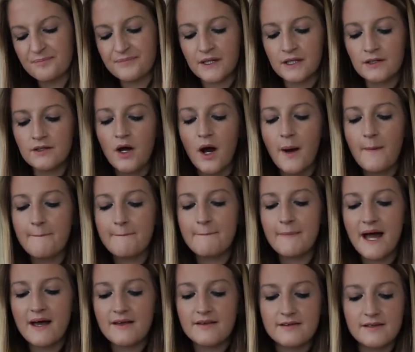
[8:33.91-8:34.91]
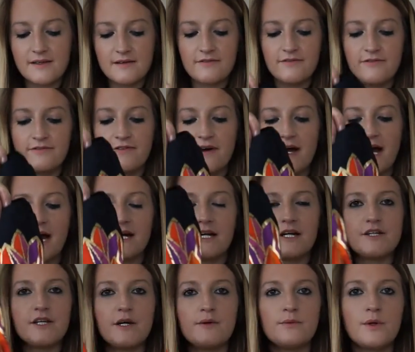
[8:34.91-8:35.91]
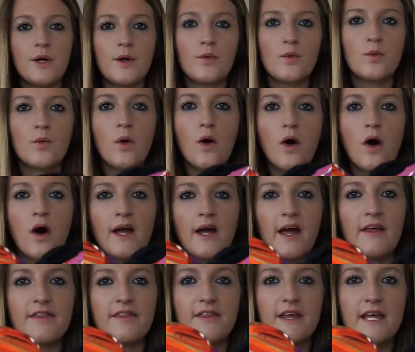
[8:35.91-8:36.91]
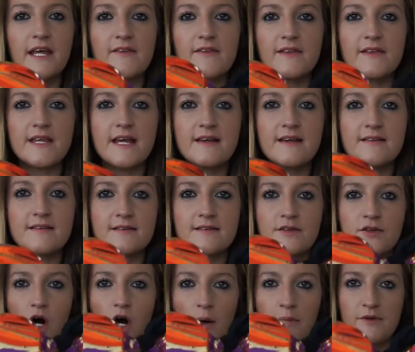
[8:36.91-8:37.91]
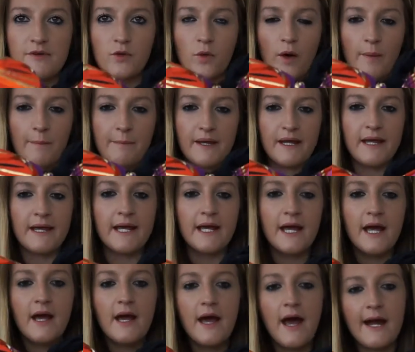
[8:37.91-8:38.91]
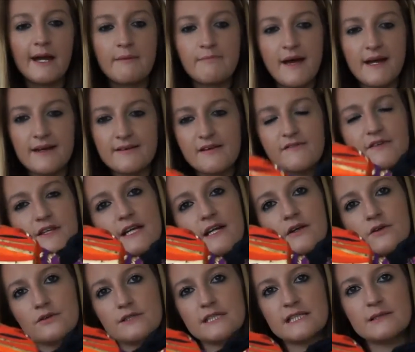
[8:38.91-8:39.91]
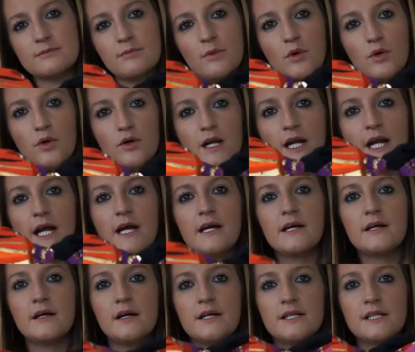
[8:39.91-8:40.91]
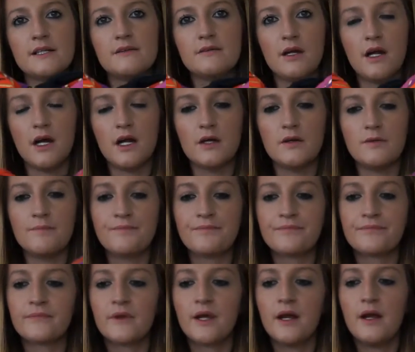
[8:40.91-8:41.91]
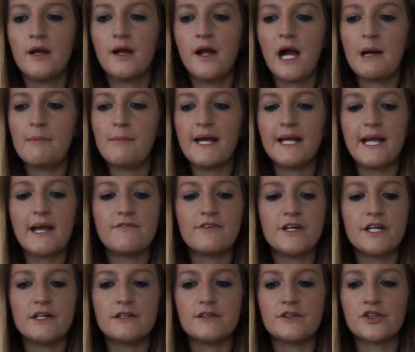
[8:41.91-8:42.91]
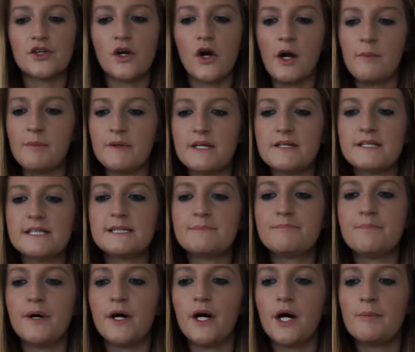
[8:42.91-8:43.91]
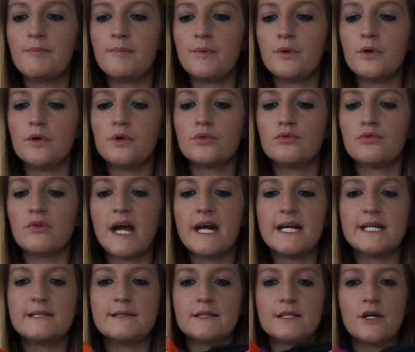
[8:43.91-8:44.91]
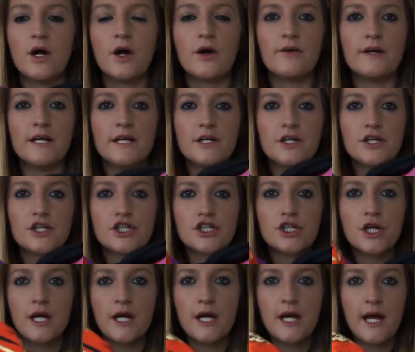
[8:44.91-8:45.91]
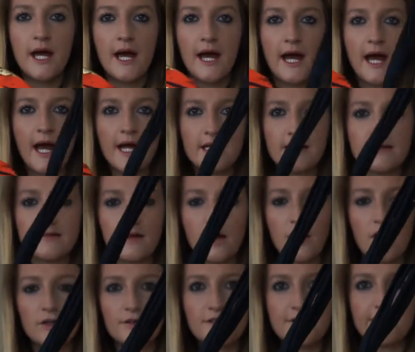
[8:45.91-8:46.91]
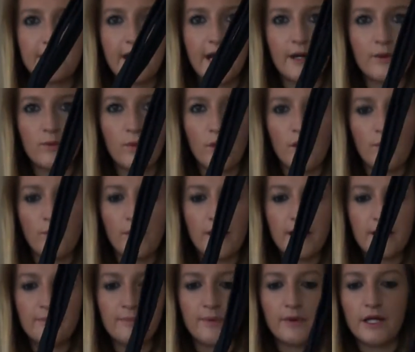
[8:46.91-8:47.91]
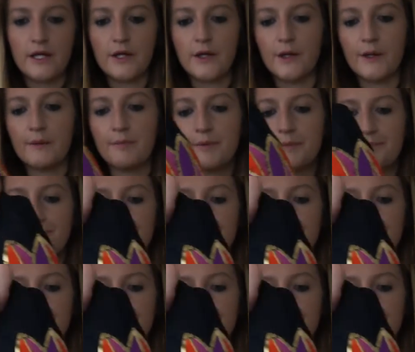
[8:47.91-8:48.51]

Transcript: Not a massive fan, I don't know why. I think this top is quite big and it makes everything look smaller. I don't know, I may give it another try. But this is purple, red and orange, and it's a halter neck one where you pull it up